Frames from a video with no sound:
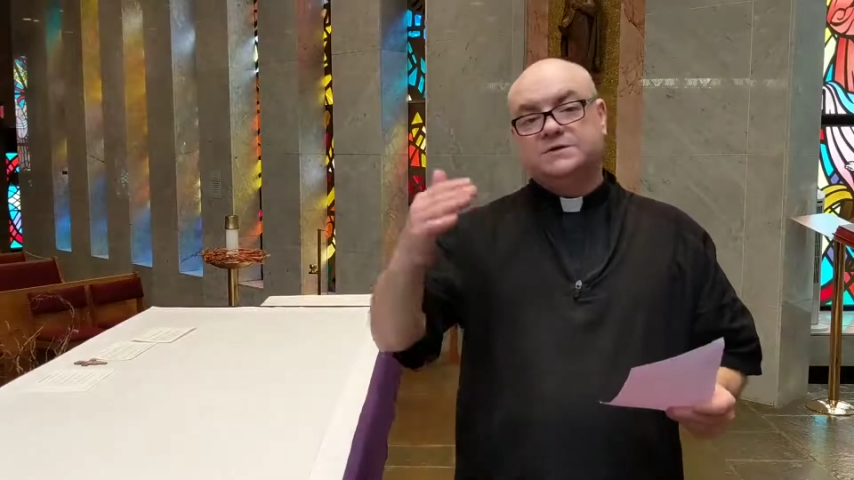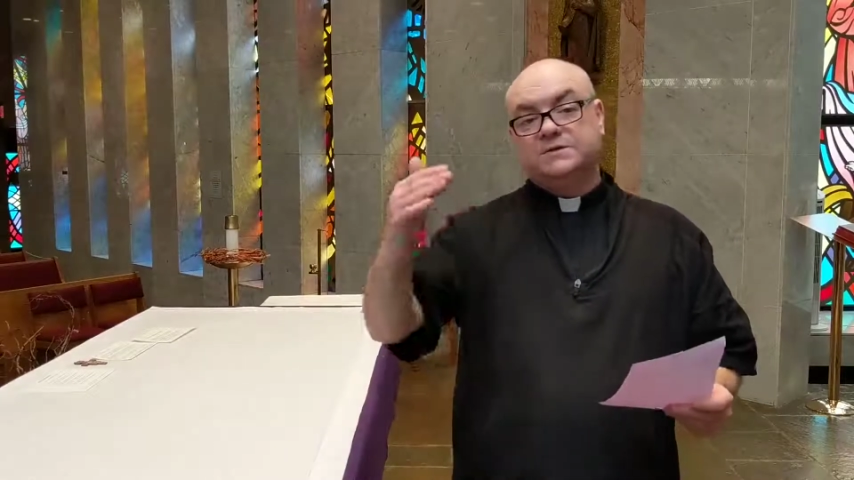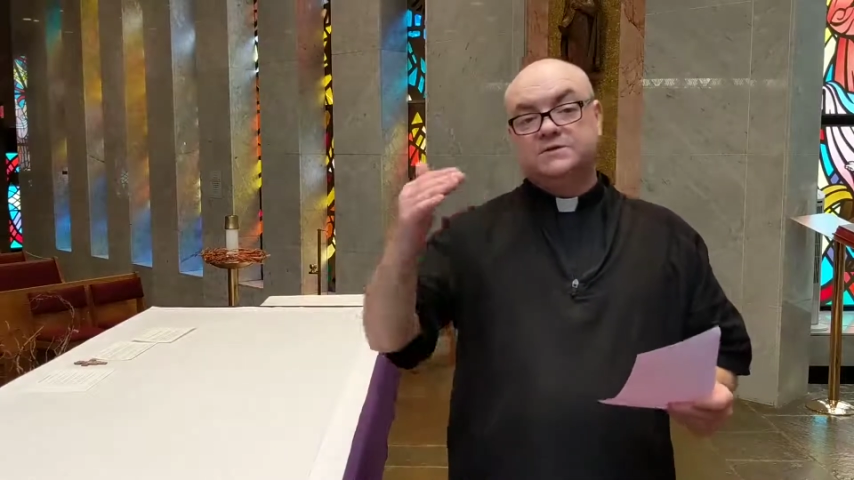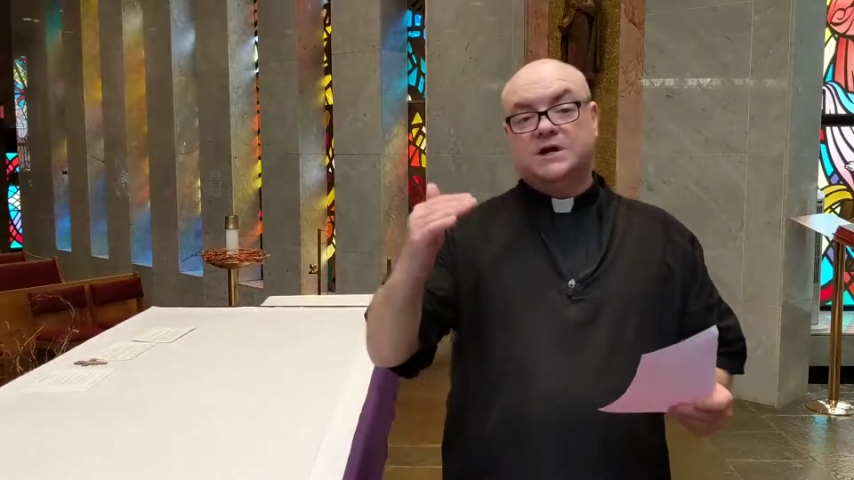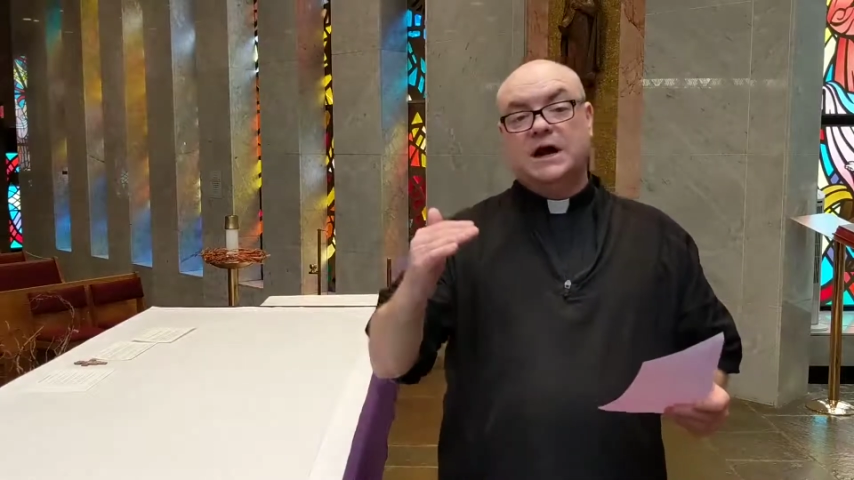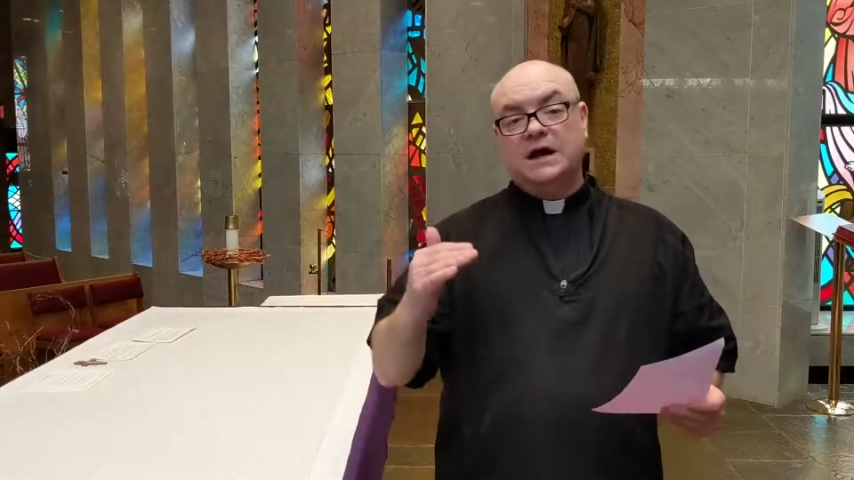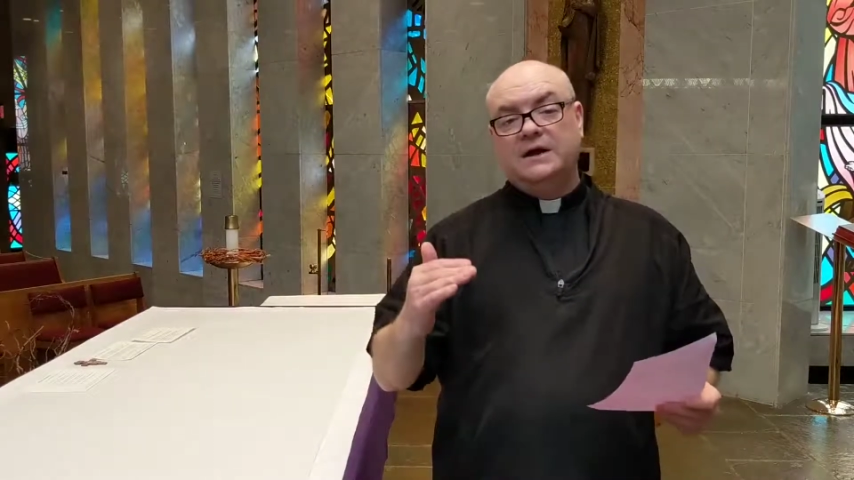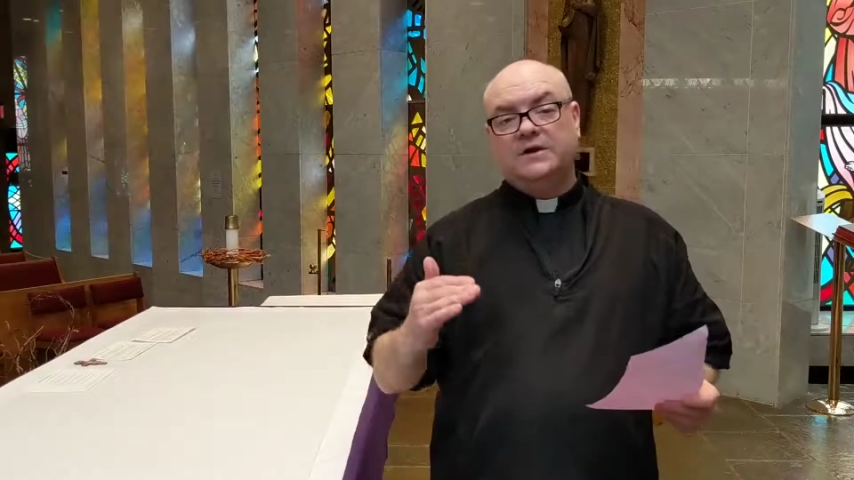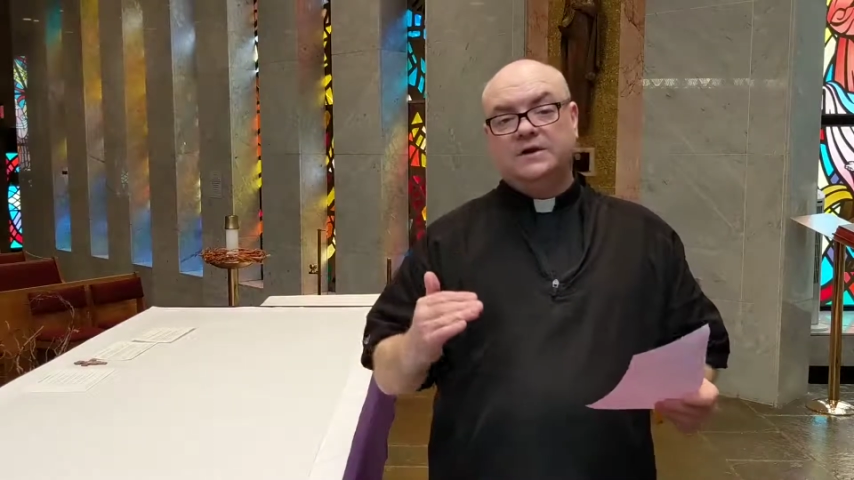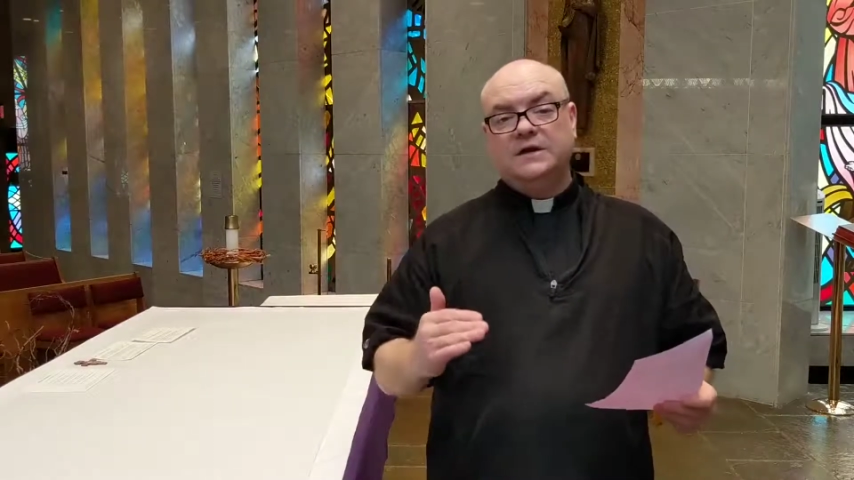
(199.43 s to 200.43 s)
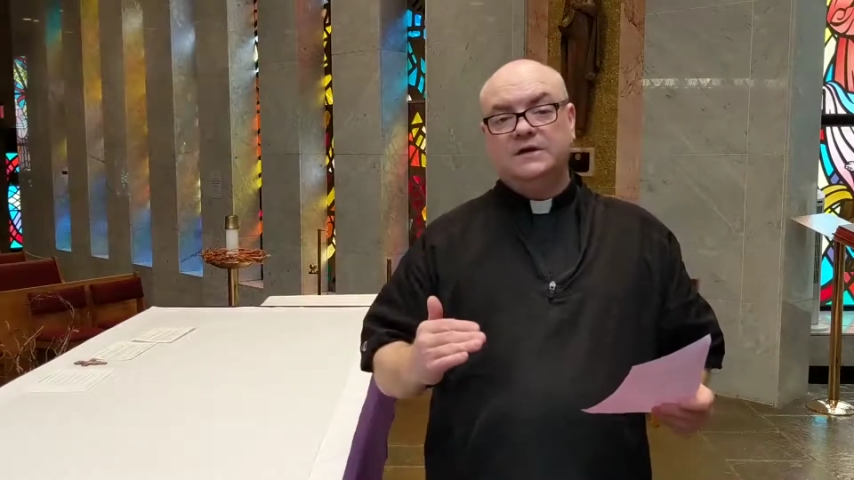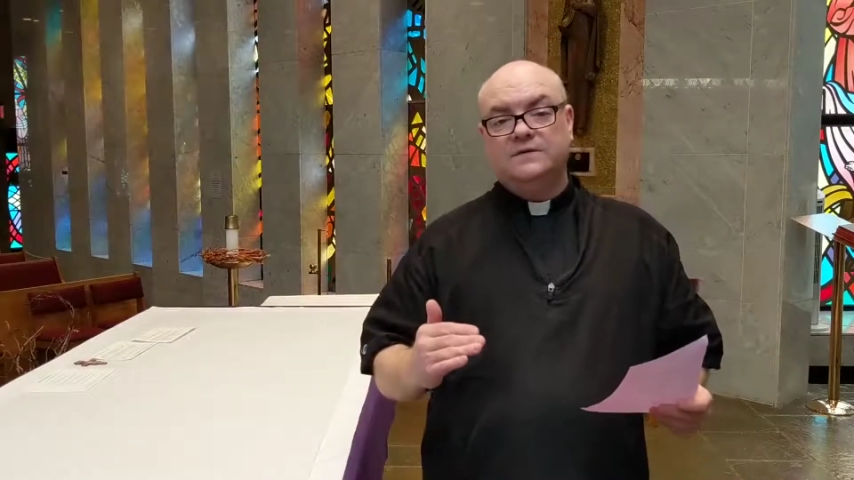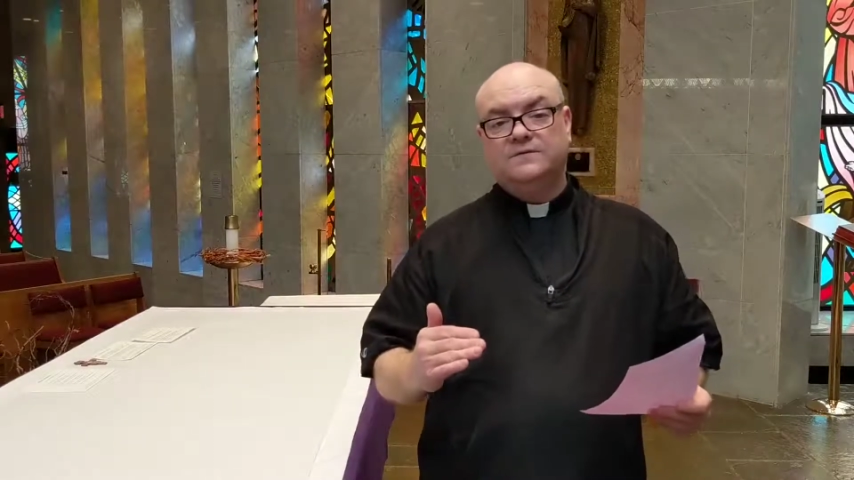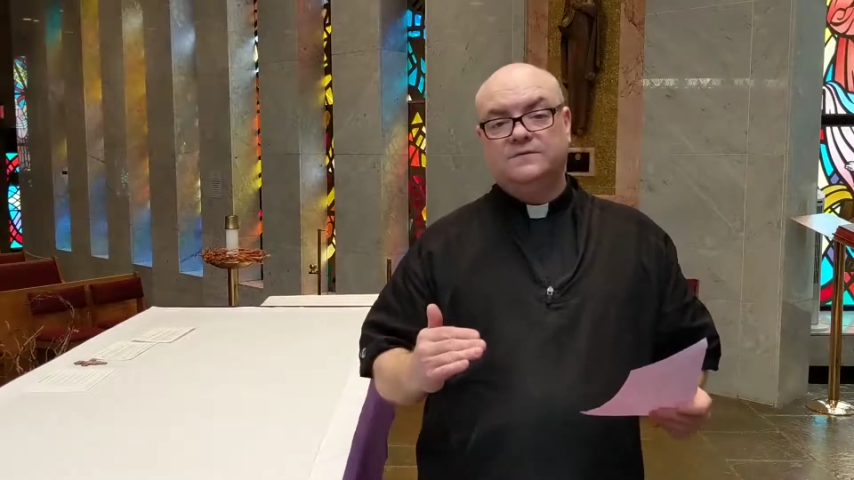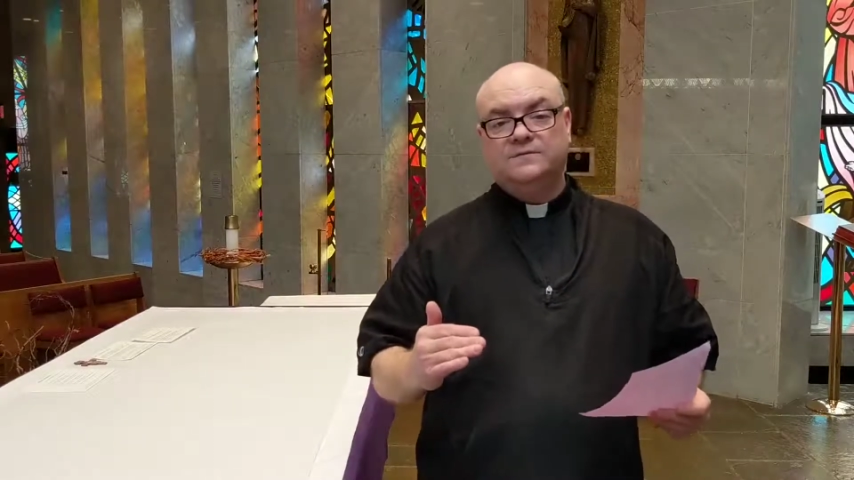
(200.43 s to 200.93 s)
So there's a hierarchy
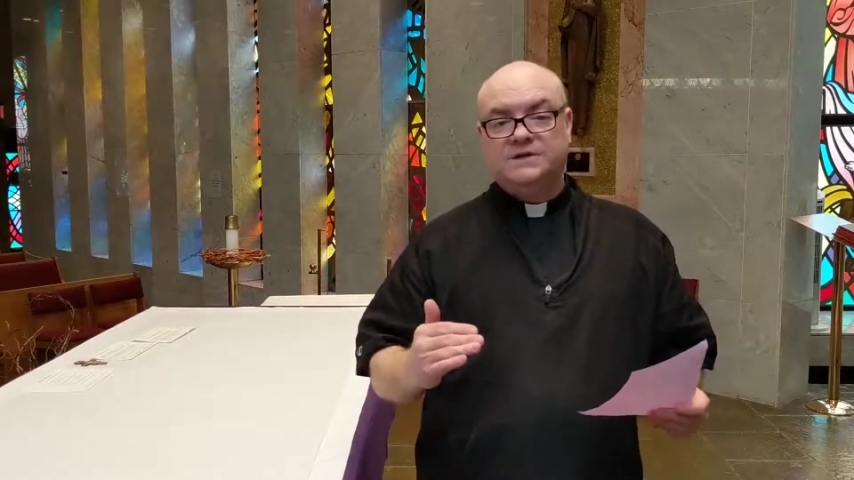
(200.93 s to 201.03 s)
of